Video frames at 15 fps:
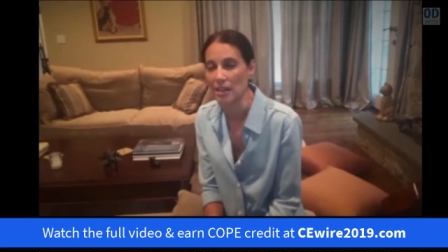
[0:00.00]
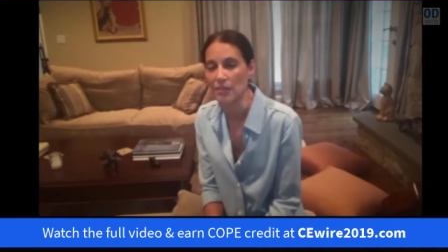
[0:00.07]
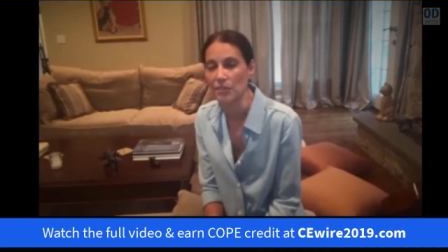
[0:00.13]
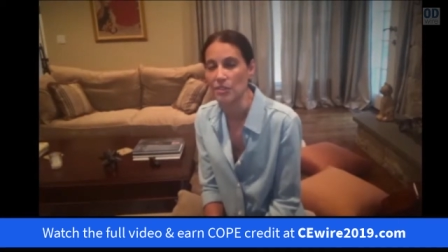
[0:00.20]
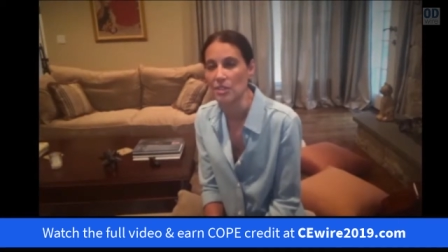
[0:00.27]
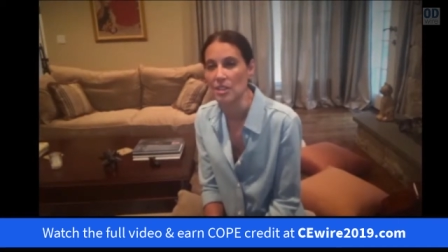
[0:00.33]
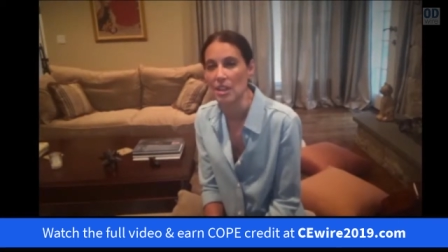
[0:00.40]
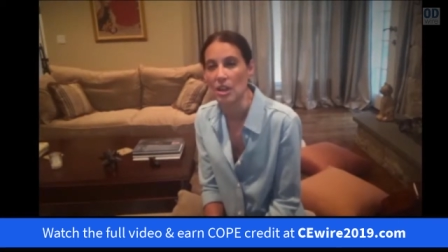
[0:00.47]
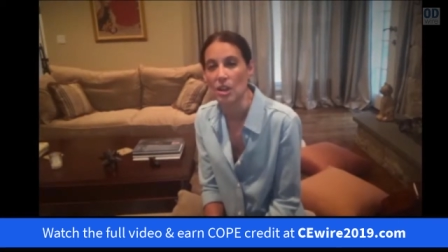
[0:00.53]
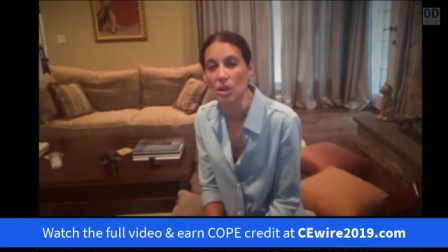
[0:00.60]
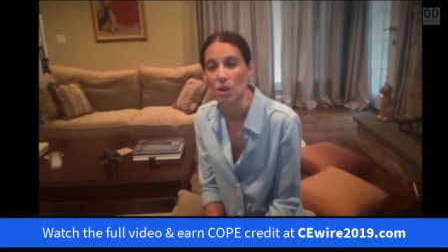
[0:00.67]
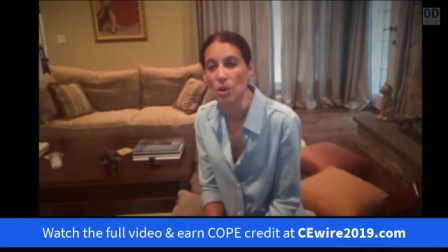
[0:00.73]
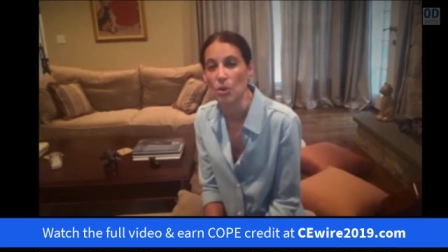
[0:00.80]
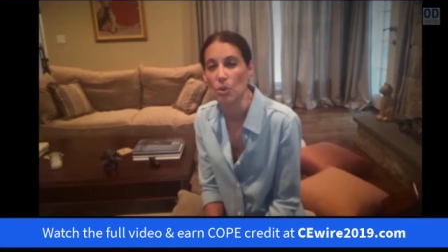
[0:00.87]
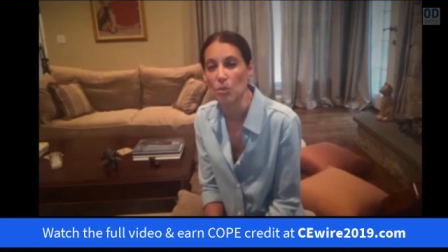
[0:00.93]
it feels like I'll
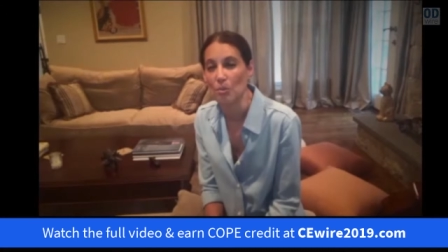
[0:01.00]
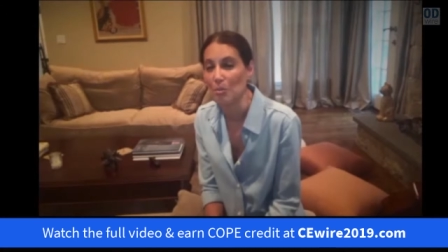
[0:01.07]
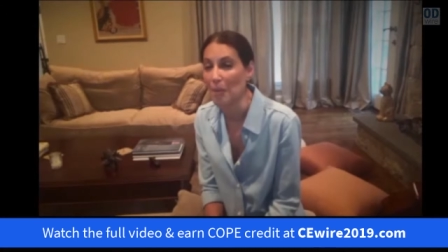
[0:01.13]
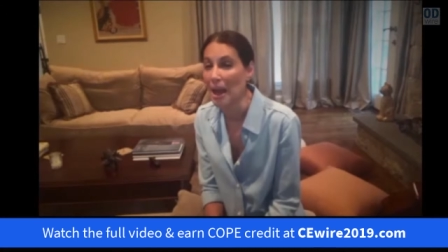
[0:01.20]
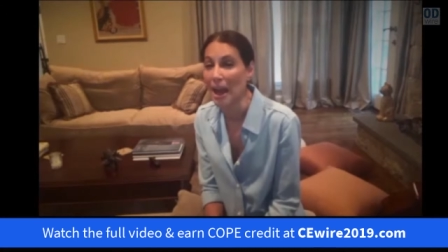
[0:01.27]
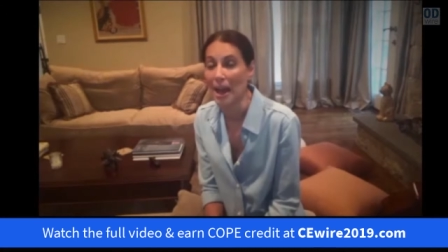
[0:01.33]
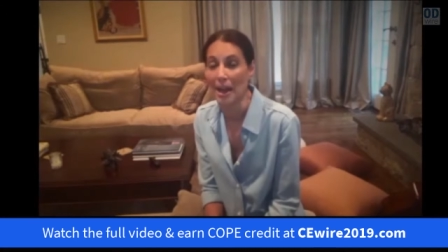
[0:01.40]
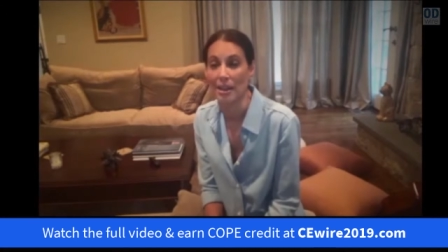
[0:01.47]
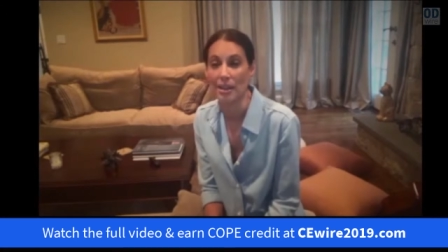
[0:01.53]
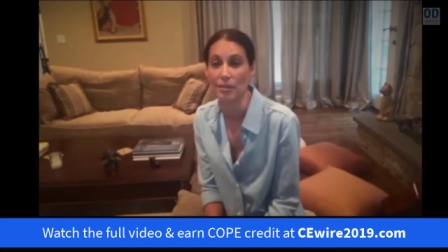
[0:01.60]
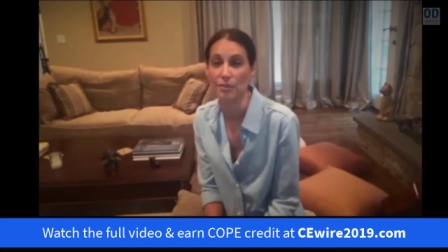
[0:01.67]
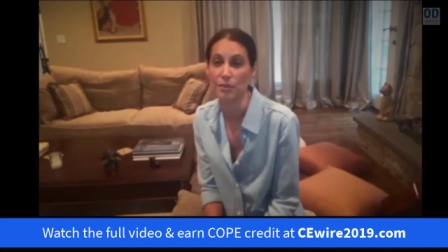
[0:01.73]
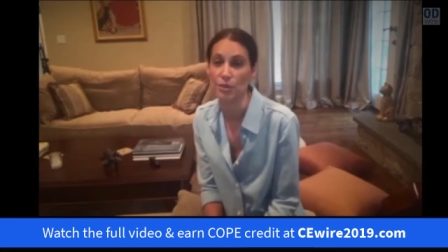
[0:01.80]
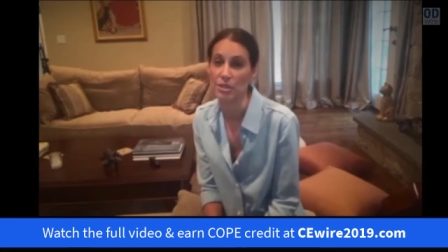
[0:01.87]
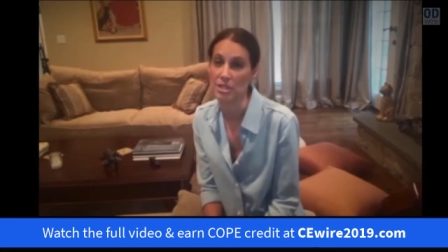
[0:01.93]
go mad
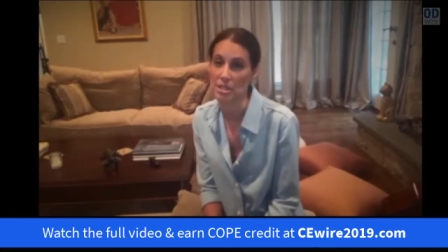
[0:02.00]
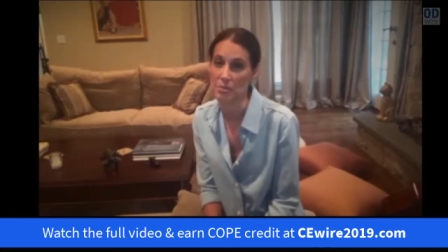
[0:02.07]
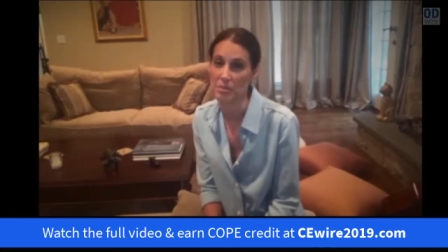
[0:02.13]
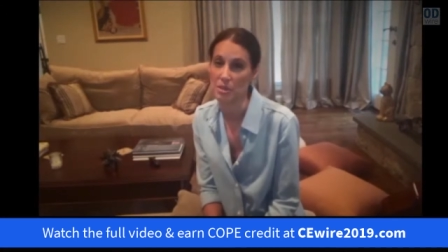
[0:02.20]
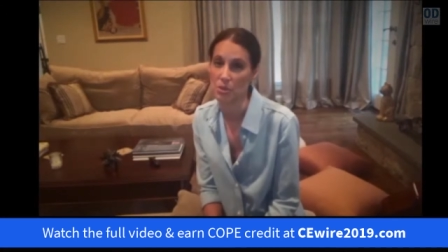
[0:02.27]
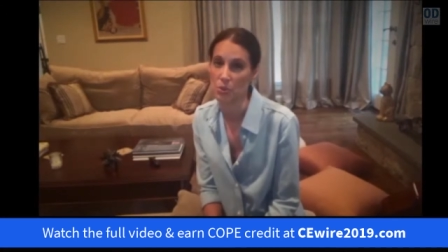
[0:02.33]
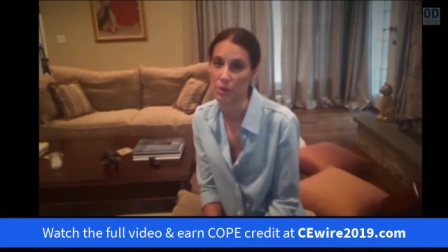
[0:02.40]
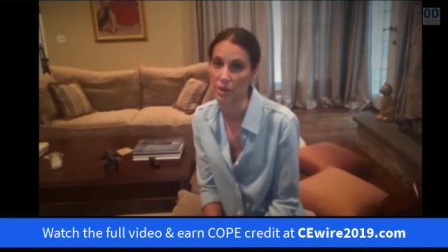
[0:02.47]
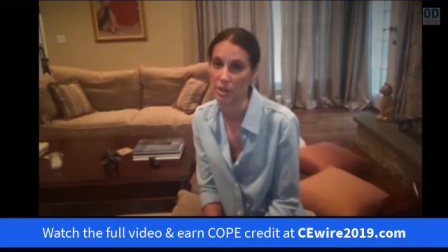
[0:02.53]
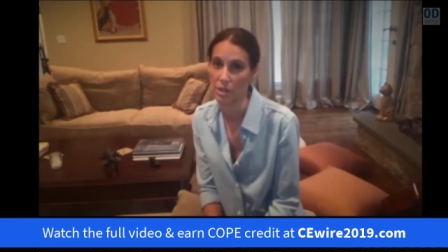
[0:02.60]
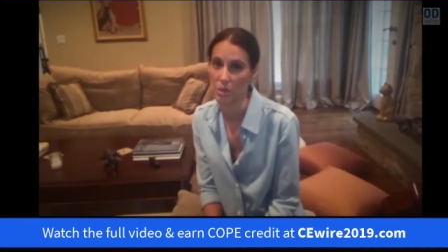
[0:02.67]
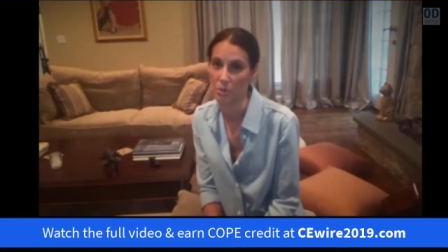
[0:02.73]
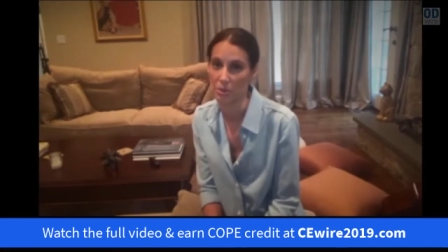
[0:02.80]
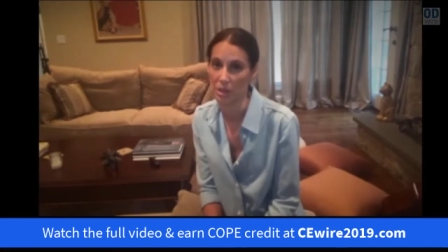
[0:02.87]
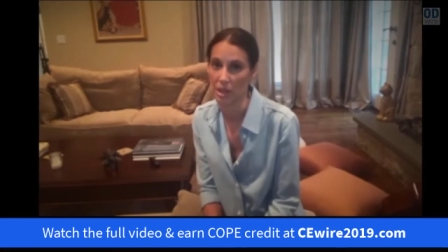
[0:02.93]
and forces me to wear
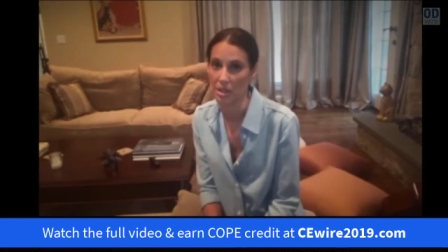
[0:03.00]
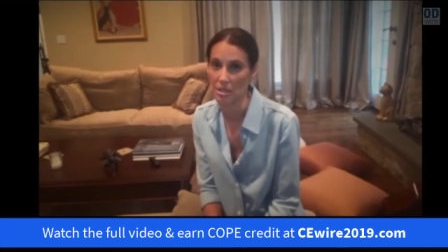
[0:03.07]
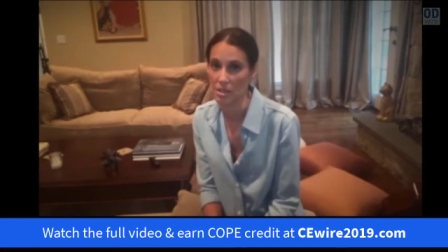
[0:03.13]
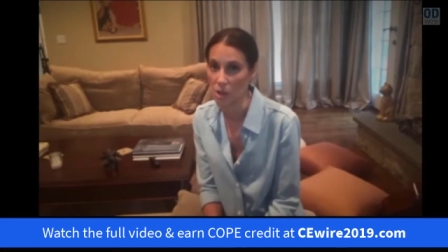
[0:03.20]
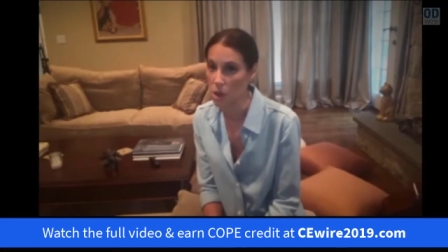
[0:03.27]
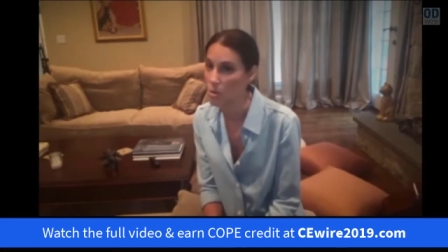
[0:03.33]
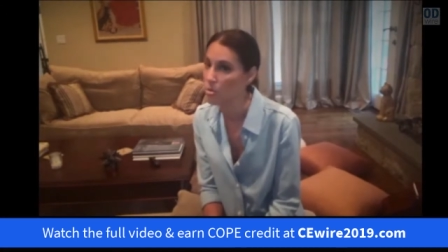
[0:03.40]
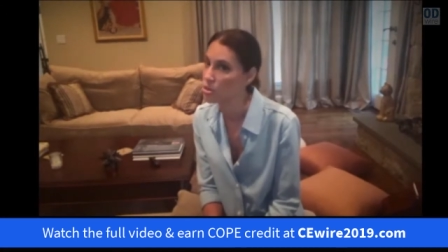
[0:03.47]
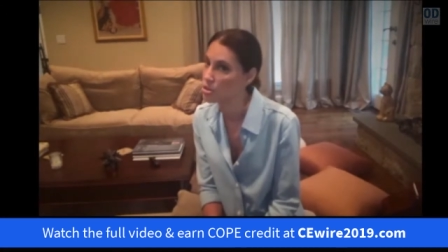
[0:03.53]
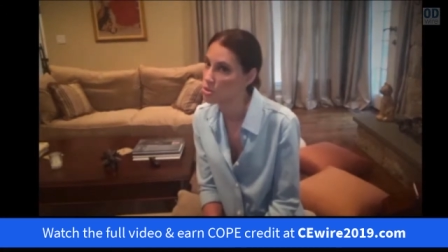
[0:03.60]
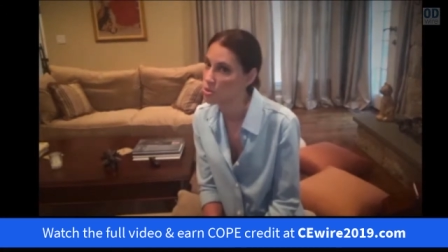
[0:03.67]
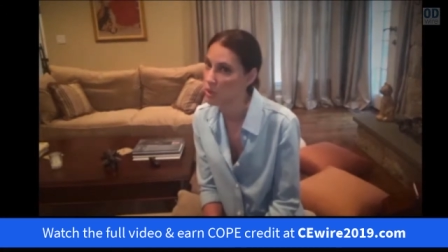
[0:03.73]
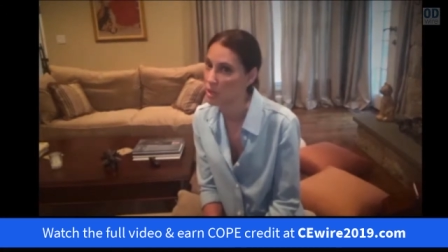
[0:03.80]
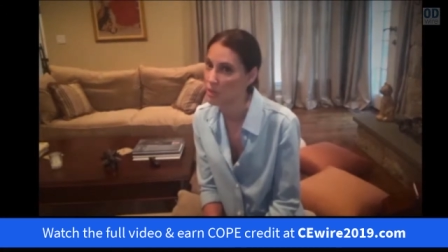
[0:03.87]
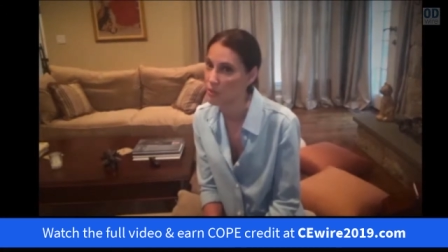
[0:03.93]
earplugs
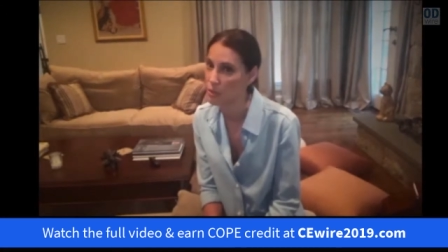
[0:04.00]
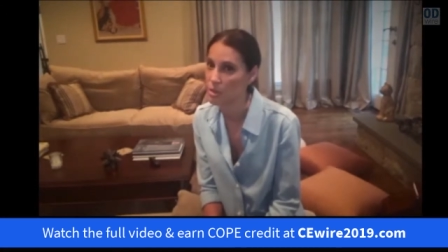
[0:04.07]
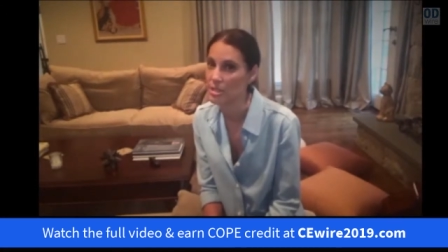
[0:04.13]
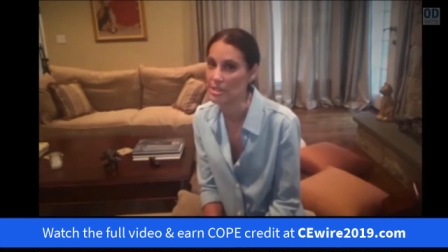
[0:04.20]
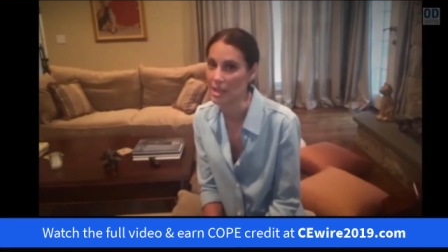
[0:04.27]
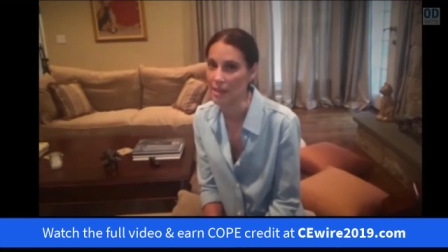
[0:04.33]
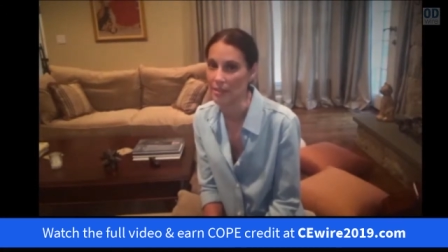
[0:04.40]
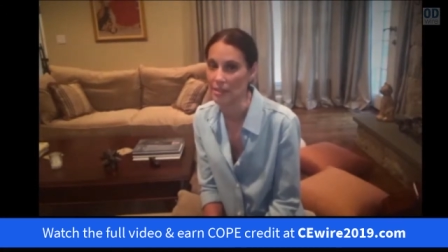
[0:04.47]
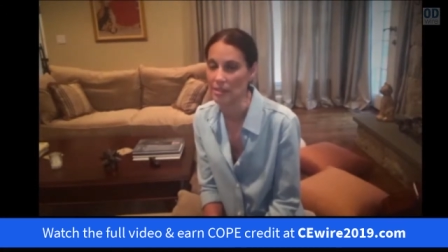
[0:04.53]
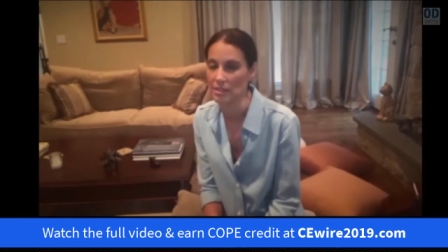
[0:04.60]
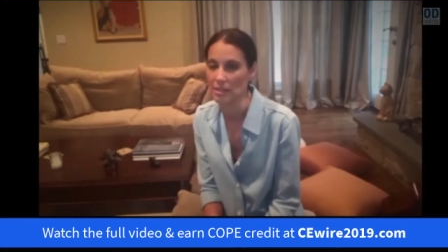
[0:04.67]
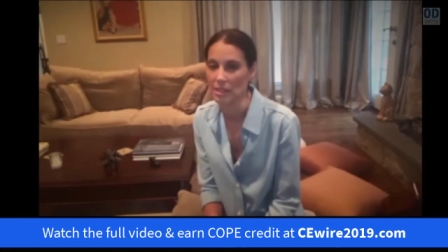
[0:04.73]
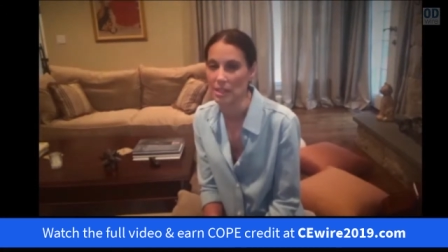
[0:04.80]
almost 24/7.